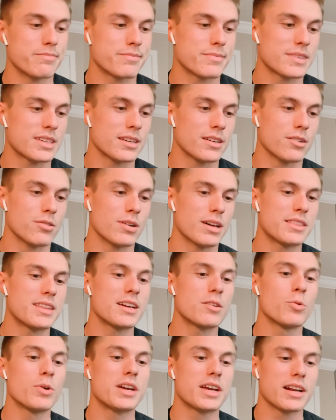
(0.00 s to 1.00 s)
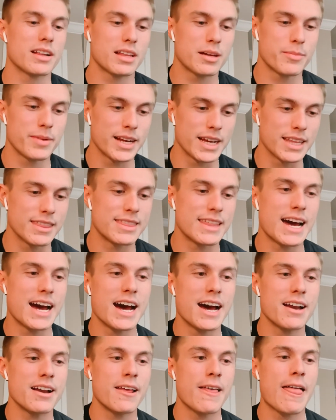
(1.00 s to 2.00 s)
So I think we can eliminate
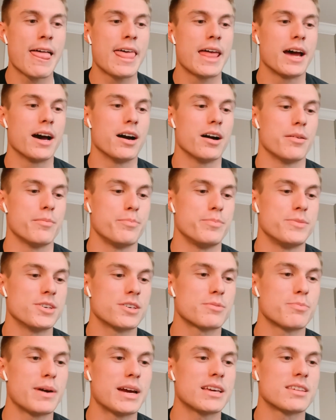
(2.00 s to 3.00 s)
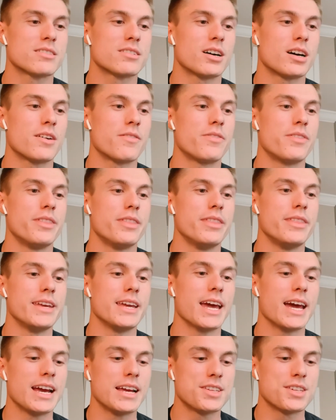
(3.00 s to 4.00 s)
that just based off the
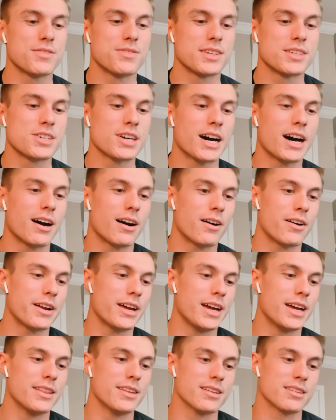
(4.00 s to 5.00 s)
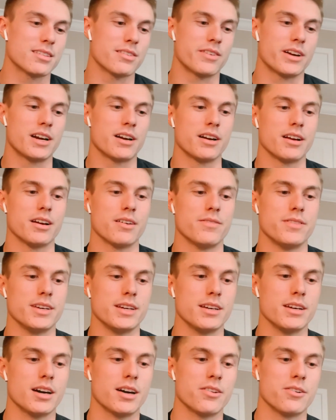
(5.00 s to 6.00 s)
age of the child and the severity of
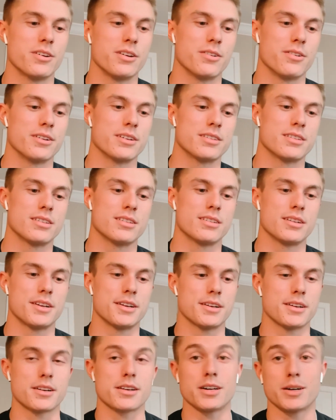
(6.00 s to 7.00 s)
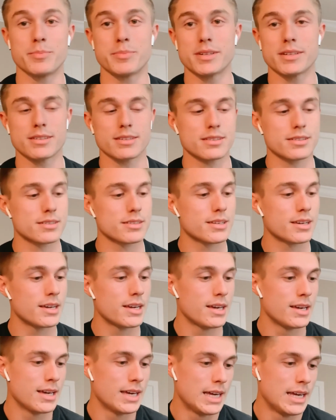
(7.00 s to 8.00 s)
the other illnesses that it encompasses.
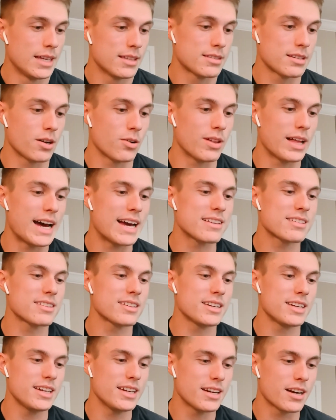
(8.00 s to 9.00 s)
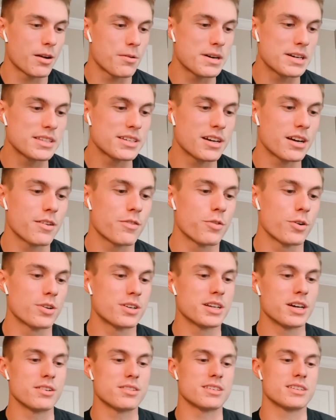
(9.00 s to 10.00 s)
So lastly, hereditary
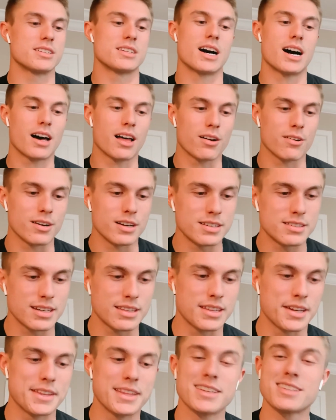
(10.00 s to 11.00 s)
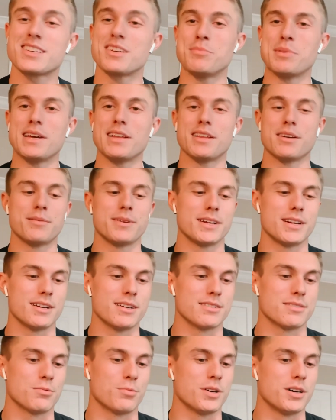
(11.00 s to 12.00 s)
fructose intolerance. I think this can be eliminated
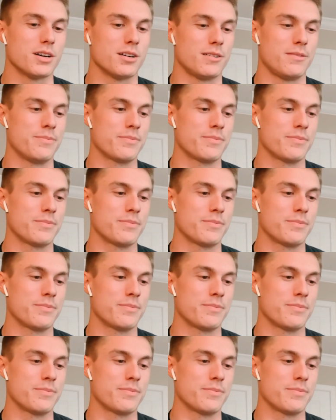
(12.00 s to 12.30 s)
as well.